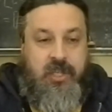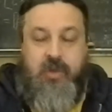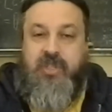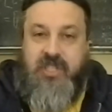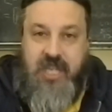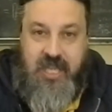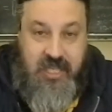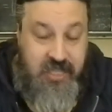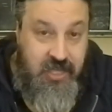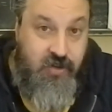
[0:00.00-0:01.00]
Do you see
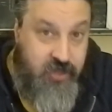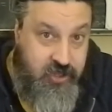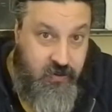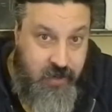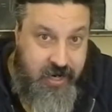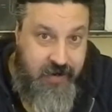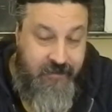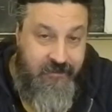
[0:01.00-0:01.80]
this in the Christian right?